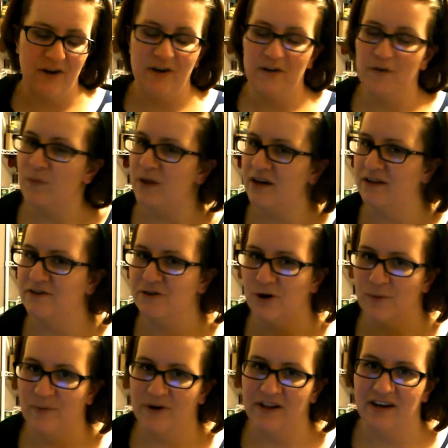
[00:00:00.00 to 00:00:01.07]
could have been
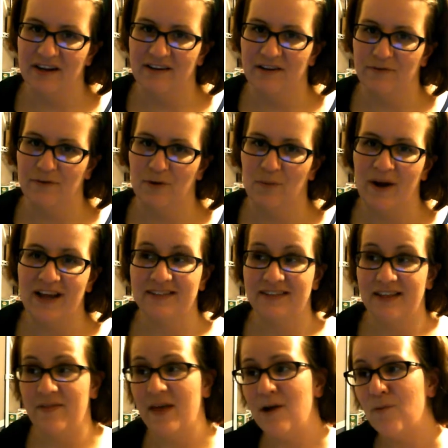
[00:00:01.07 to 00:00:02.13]
interpreted in different ways,
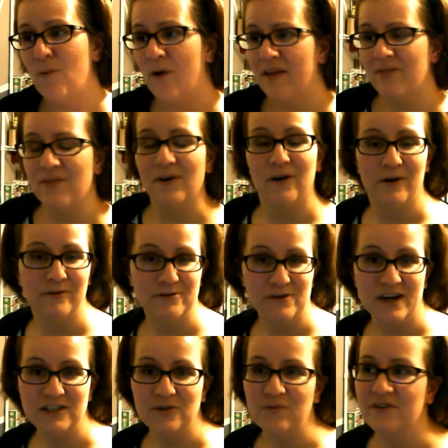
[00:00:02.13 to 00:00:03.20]
and they went their own
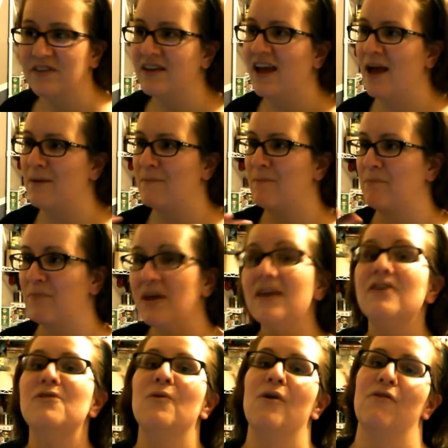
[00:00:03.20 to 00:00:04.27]
direction with it and beat
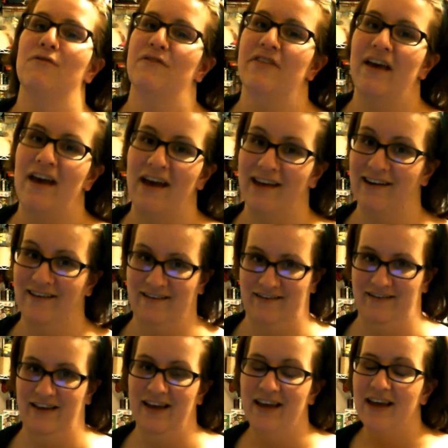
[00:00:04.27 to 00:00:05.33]
you over the head.
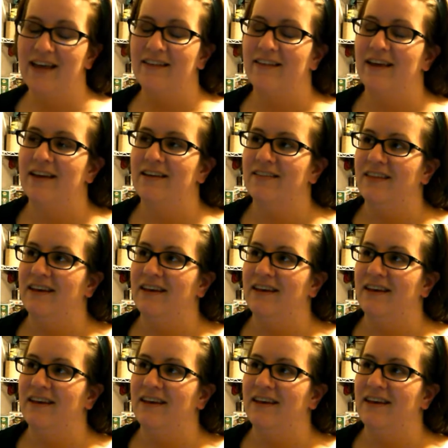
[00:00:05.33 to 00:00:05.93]
Like,